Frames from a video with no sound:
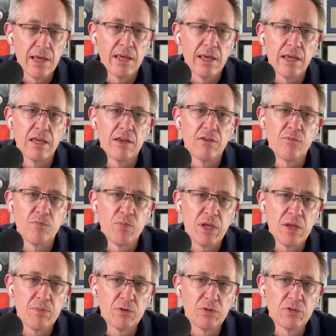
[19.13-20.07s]
If
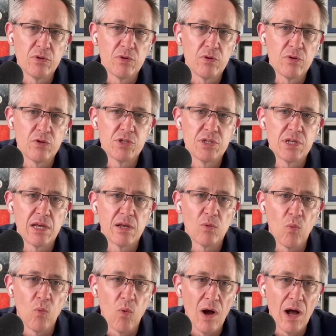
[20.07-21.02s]
people don't
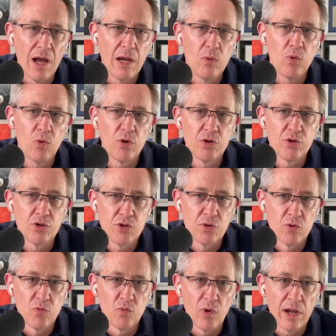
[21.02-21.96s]
understand why we're
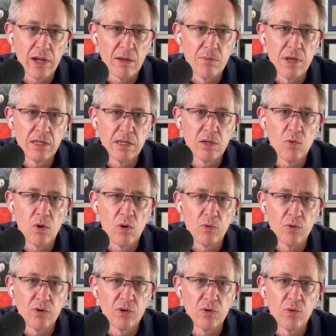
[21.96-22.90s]
recommending what
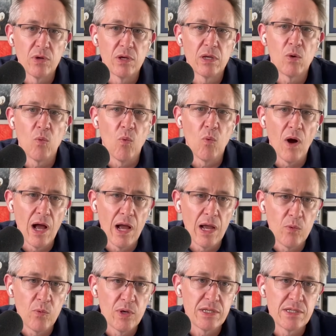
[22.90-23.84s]
we're doing, why
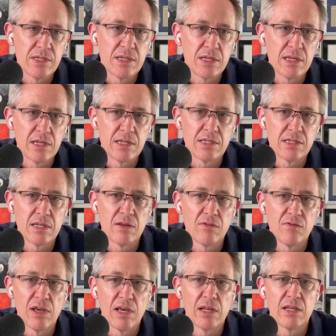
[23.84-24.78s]
we see it as an
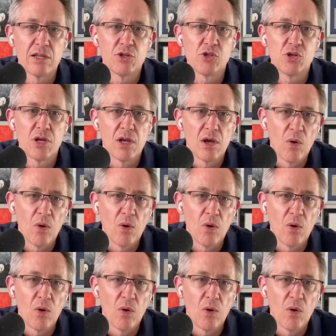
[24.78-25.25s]
advantage,